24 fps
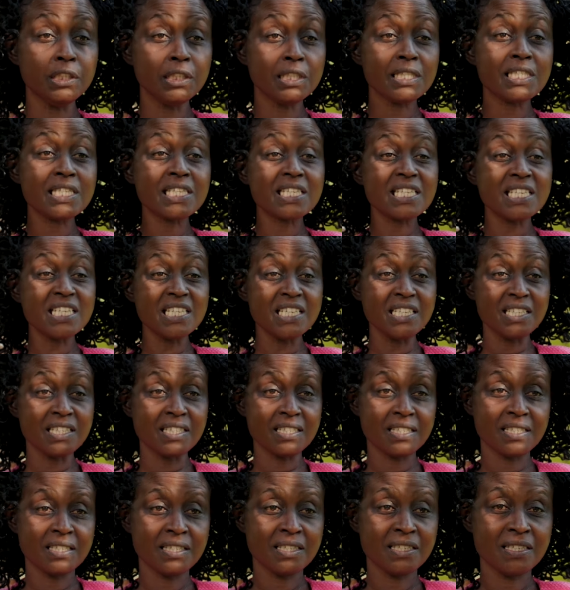skin,
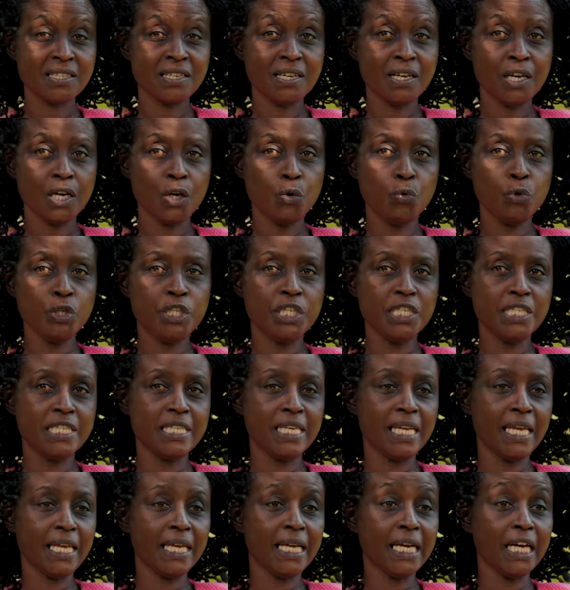which is
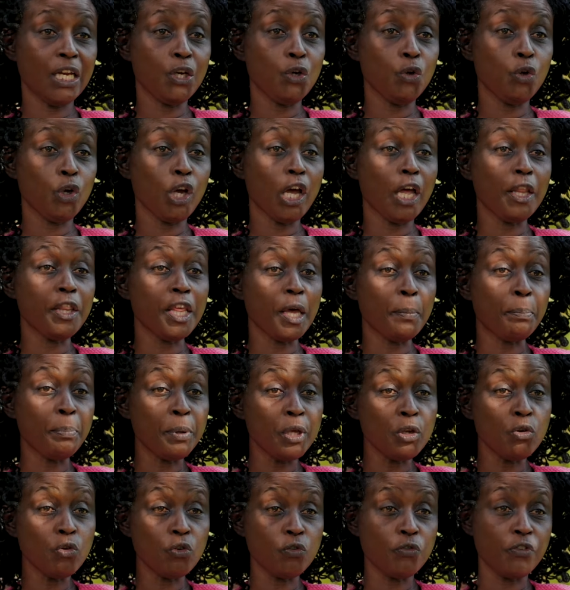like the
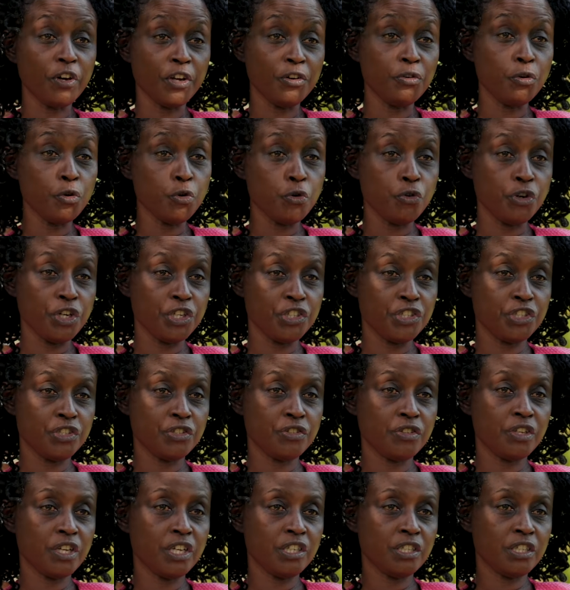peel of an orange,
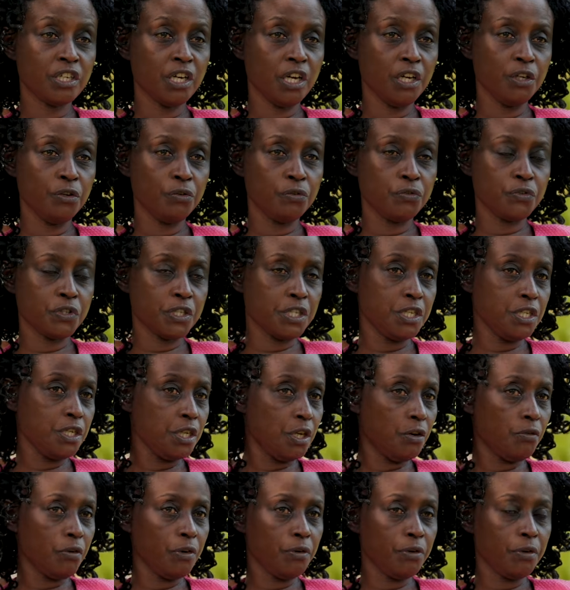that kind of skin
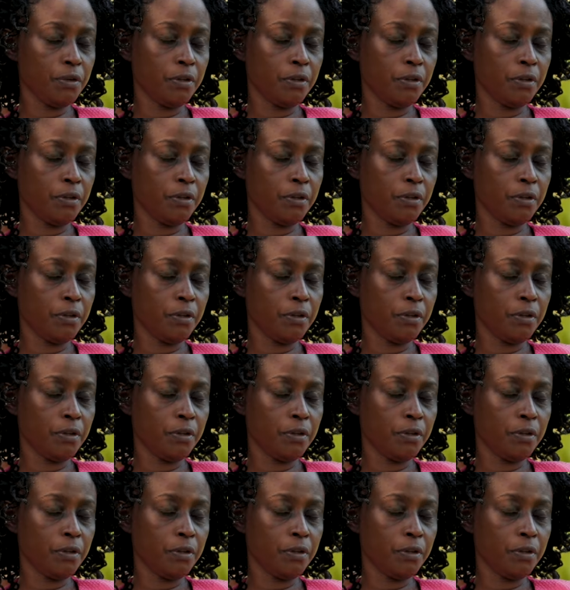around